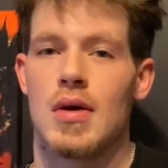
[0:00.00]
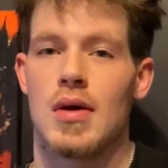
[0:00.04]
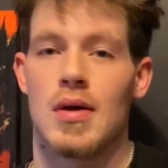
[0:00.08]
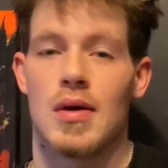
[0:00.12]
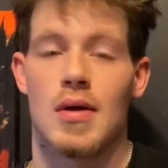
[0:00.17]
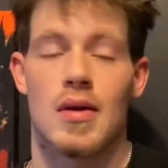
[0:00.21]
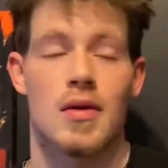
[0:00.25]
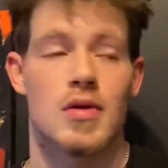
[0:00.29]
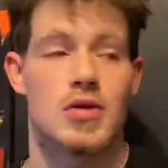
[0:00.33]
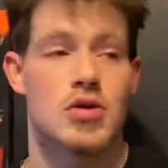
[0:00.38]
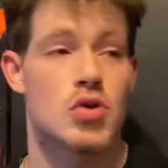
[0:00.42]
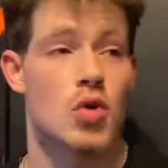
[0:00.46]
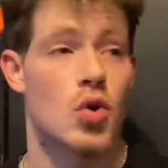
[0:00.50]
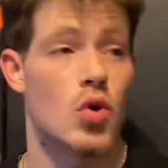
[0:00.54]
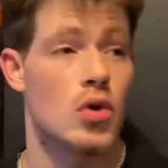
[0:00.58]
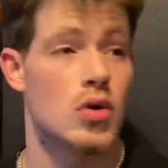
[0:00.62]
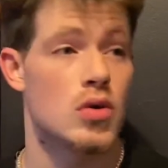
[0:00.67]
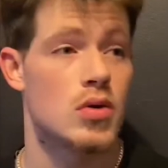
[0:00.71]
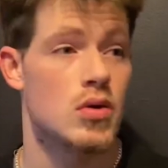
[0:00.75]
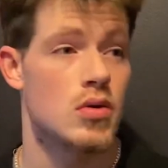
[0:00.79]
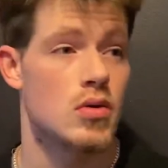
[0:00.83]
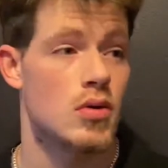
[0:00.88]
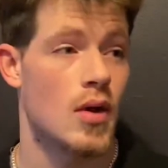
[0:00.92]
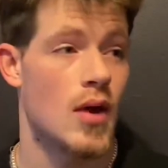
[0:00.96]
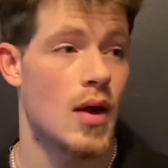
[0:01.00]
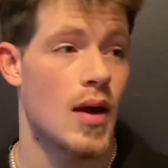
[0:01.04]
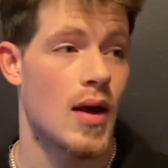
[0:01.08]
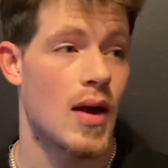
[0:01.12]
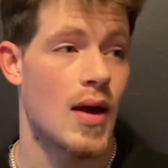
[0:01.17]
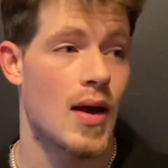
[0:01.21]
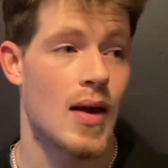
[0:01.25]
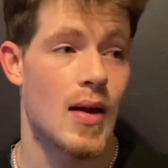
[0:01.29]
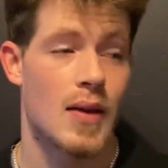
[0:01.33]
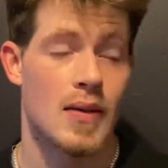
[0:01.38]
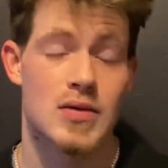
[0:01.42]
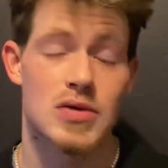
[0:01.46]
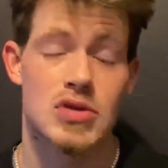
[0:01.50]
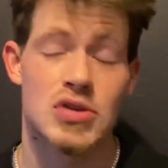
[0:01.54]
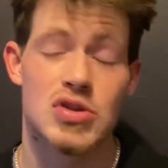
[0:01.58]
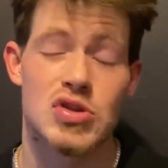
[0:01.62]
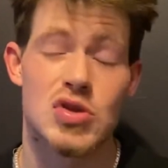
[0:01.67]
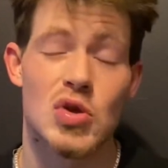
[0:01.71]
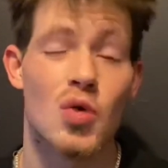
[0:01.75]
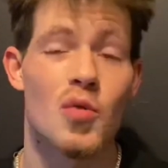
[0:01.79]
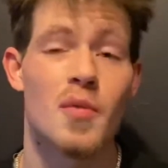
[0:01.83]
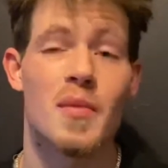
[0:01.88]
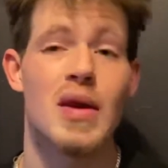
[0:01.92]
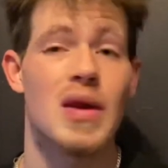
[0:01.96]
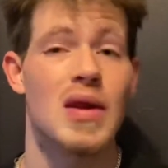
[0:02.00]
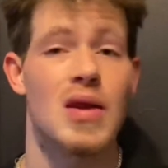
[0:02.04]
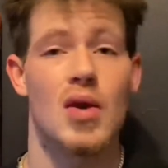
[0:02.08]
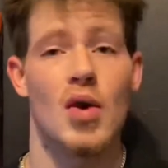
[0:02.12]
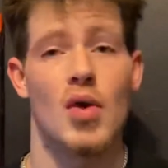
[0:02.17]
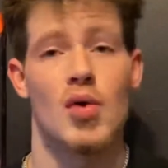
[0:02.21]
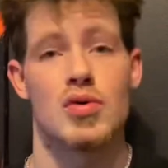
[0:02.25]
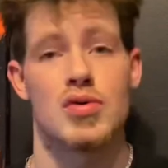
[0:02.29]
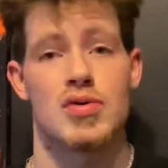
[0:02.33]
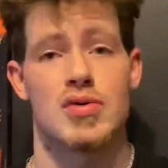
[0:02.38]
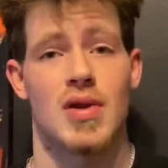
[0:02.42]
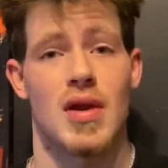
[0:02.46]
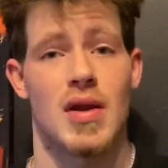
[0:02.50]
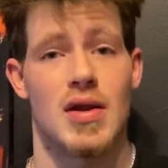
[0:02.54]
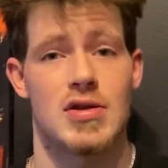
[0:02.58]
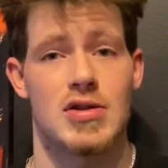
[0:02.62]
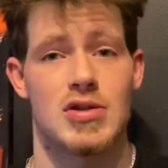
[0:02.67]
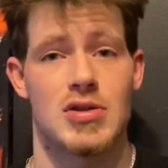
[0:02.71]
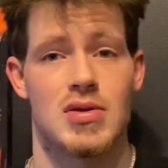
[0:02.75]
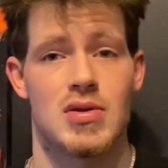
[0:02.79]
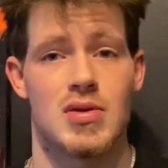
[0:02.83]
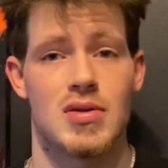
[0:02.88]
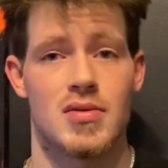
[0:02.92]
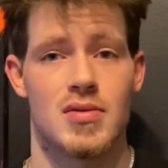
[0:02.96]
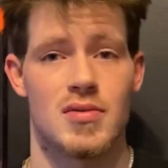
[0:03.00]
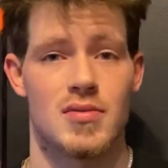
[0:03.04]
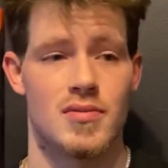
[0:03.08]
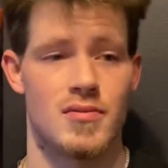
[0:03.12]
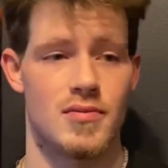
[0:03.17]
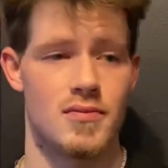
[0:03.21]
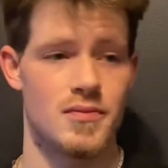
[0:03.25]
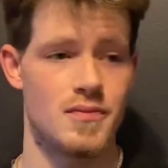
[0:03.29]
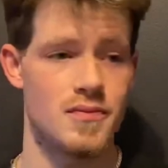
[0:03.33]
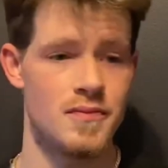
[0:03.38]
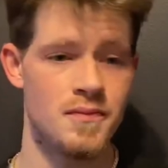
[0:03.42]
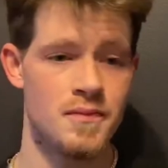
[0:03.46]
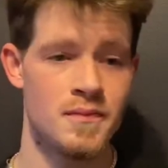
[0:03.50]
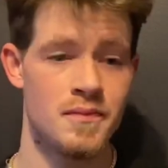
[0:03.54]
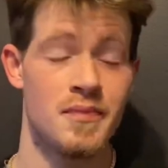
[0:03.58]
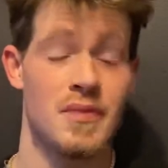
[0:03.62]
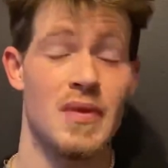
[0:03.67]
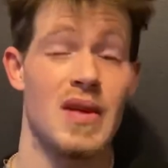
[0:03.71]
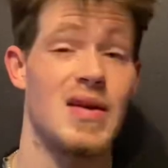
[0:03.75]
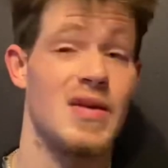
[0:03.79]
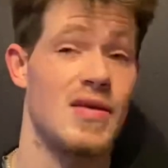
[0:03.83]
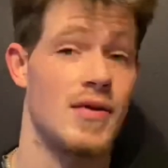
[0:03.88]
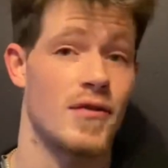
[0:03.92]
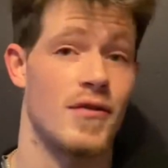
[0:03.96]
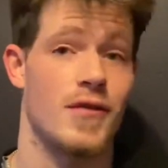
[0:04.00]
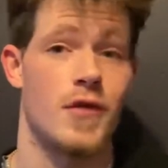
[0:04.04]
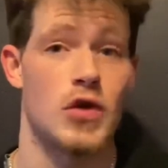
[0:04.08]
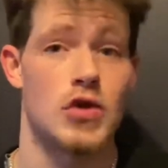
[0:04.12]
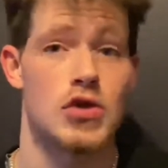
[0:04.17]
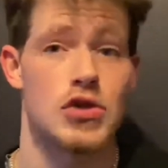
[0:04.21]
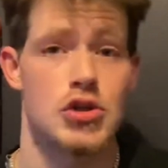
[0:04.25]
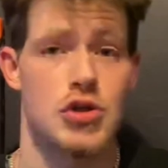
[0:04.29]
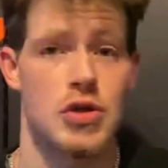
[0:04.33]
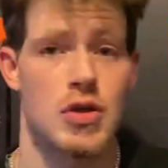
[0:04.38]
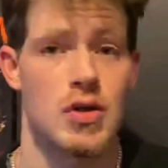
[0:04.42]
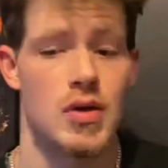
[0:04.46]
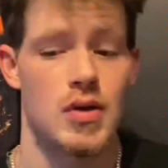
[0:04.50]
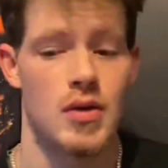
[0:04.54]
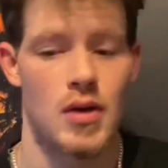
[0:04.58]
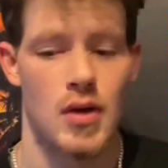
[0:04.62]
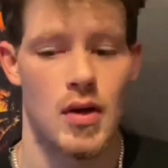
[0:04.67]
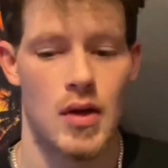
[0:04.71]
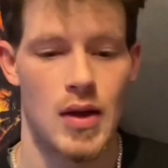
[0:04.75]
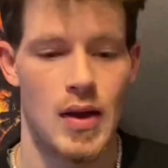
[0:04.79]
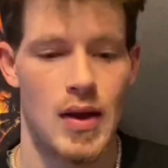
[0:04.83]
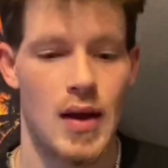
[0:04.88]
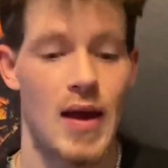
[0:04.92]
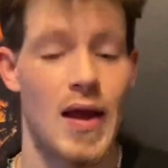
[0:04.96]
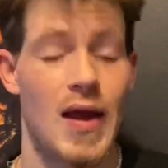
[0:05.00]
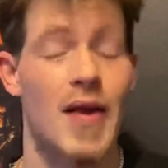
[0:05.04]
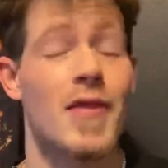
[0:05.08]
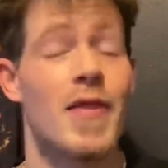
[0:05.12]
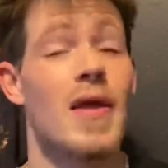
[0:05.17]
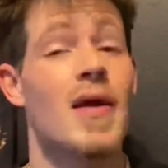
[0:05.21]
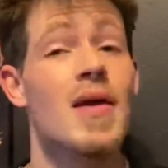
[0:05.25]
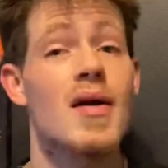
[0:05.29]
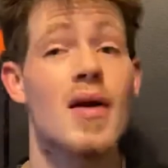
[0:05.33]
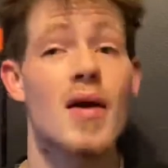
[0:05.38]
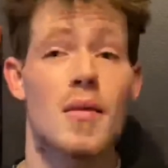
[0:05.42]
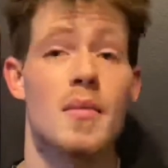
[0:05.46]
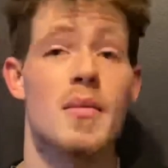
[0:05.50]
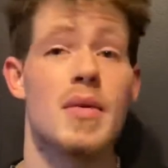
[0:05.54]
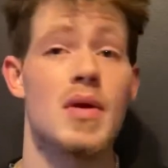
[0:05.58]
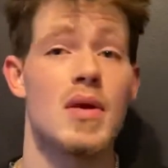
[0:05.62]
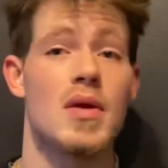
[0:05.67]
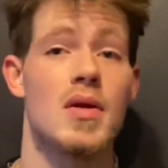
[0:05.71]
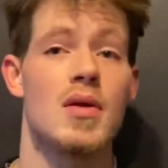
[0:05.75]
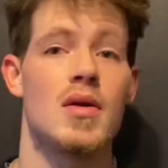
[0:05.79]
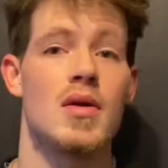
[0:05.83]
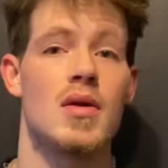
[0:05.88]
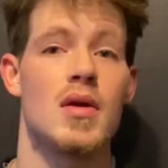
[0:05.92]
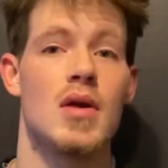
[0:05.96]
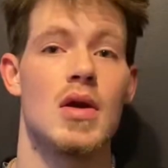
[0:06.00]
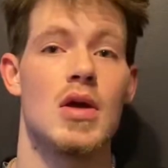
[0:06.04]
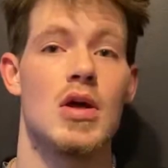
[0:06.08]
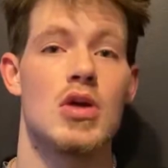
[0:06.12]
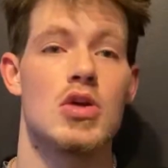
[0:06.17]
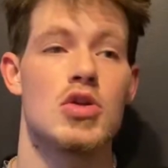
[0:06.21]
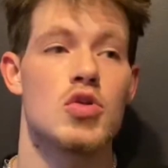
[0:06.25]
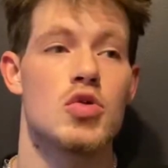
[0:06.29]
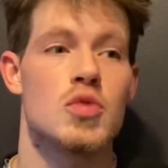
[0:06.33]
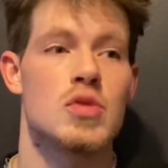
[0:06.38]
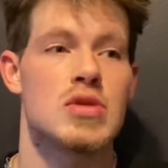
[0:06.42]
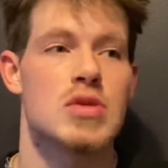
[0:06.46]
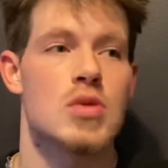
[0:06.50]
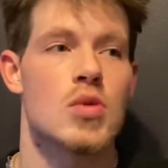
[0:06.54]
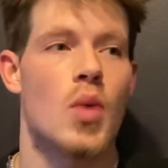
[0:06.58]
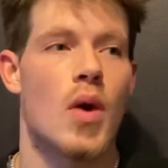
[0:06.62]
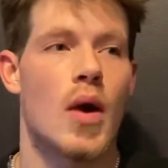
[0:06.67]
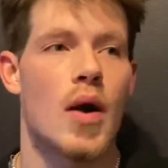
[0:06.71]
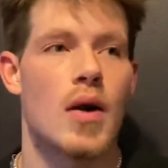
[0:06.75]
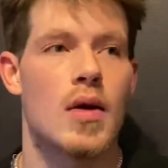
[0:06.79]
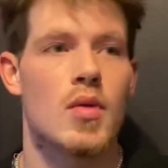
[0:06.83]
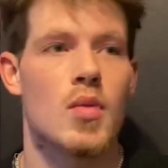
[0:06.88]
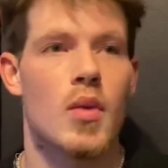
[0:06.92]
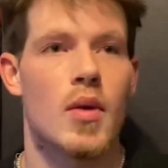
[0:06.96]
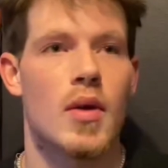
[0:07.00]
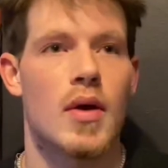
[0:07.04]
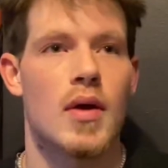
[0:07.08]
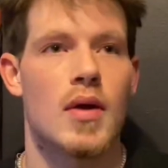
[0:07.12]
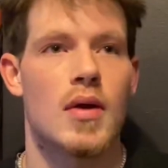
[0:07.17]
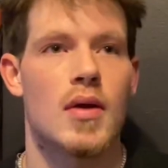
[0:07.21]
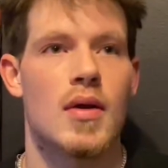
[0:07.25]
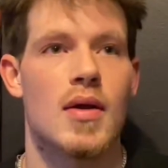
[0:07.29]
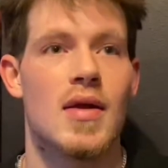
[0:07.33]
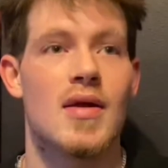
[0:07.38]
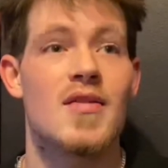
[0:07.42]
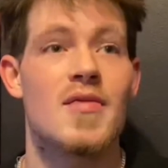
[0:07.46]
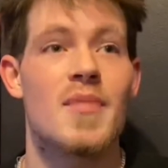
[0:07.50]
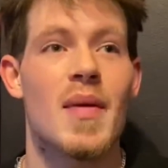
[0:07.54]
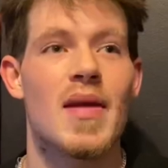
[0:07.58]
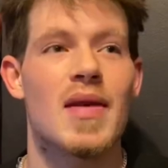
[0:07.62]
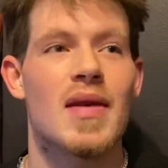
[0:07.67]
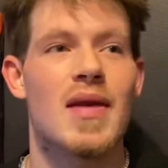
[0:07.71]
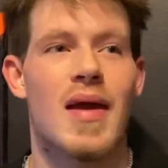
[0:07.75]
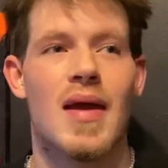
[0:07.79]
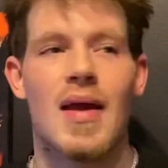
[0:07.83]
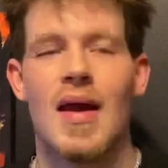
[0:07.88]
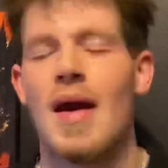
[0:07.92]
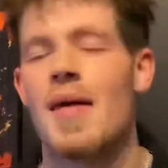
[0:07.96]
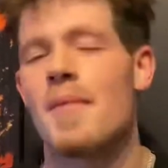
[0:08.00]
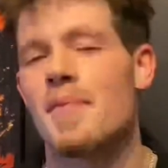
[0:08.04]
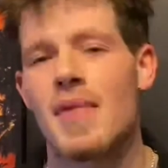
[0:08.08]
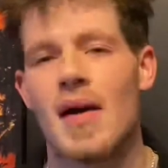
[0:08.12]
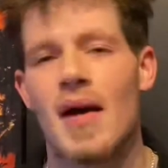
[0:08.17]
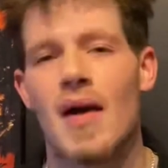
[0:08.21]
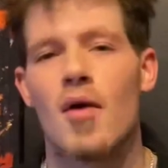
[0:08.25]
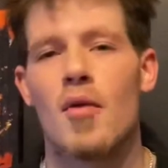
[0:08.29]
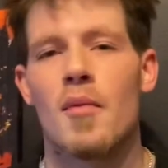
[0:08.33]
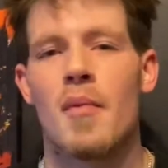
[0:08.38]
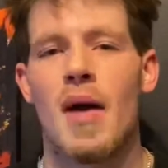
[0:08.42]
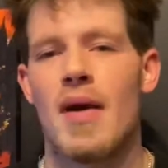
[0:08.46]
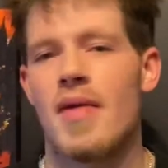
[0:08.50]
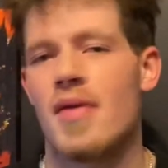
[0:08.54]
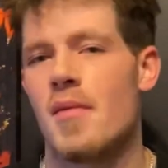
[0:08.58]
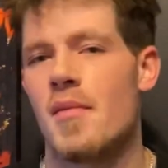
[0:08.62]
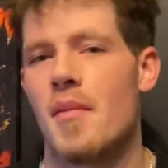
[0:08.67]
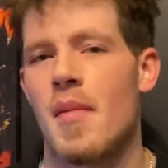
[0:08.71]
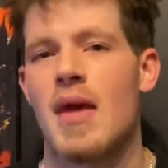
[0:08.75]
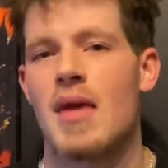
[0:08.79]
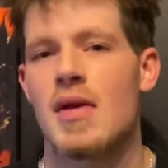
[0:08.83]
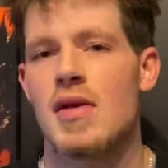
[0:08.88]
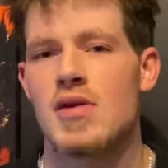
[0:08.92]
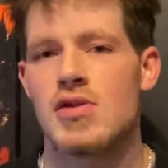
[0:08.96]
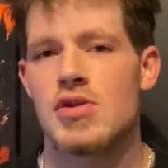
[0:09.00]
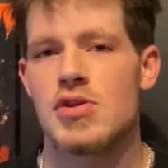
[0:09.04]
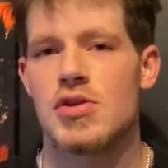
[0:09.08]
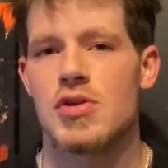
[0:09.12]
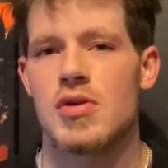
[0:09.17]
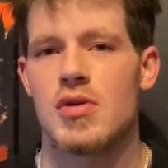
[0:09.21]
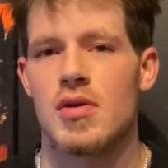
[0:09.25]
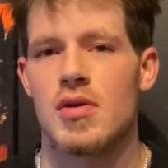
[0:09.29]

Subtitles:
scored so many goals last year in his first year. And then coming in to a squad where he's been kept out by the manager,